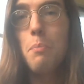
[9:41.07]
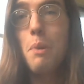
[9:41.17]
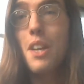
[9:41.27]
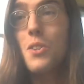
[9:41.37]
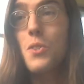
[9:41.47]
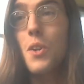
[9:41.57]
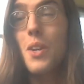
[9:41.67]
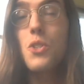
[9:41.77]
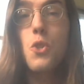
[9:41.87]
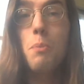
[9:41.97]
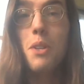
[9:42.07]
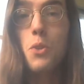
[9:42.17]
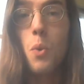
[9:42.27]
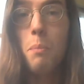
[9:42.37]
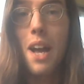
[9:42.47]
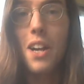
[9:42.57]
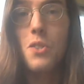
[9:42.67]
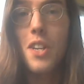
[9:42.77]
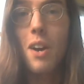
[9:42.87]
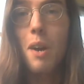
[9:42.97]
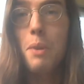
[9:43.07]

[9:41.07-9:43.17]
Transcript: because their instruments were maxed out.